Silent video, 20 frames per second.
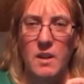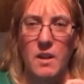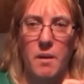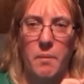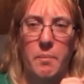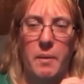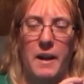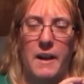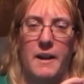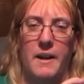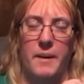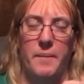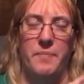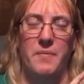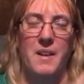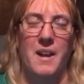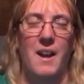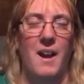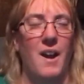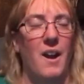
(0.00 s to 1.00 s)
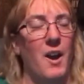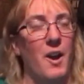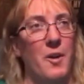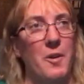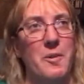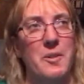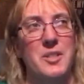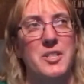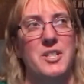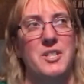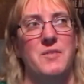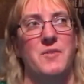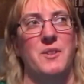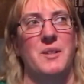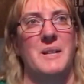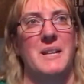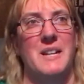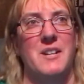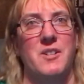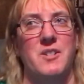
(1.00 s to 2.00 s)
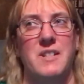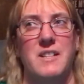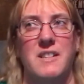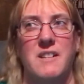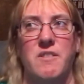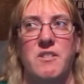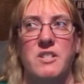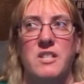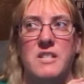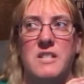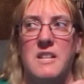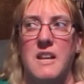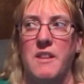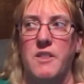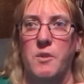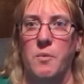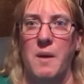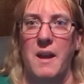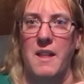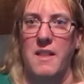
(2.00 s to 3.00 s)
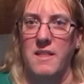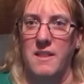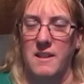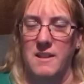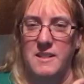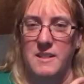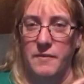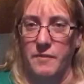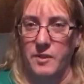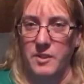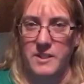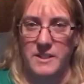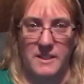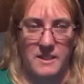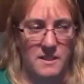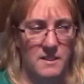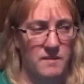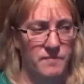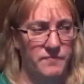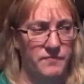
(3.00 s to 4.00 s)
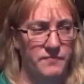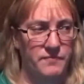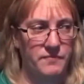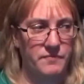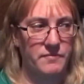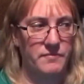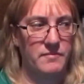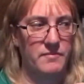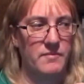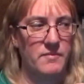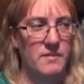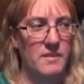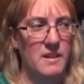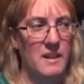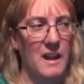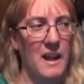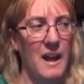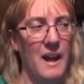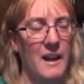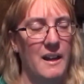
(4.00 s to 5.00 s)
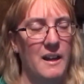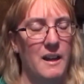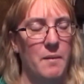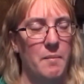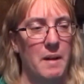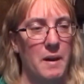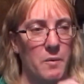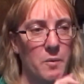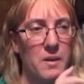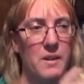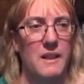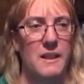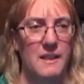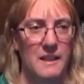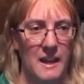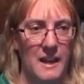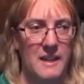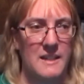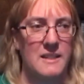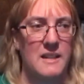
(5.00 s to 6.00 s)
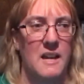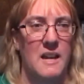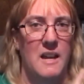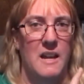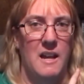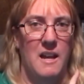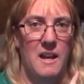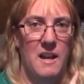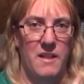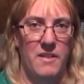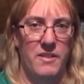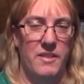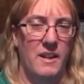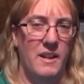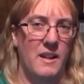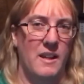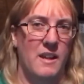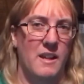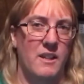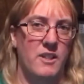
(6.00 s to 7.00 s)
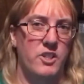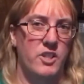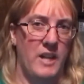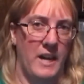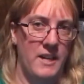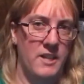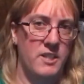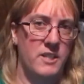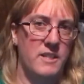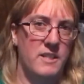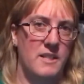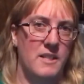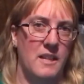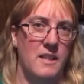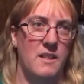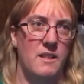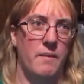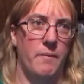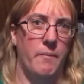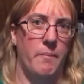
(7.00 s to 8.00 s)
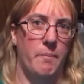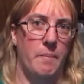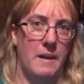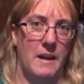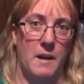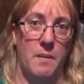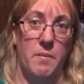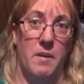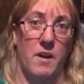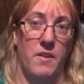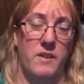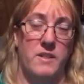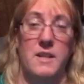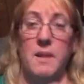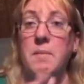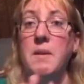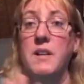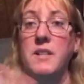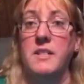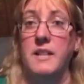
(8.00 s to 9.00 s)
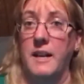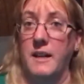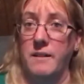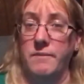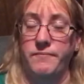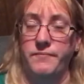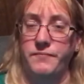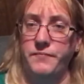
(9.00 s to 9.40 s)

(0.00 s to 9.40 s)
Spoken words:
But, oh, it was just really interesting. There was just the way the differences. And I really liked the changes in the beginning part of this. I'm not saying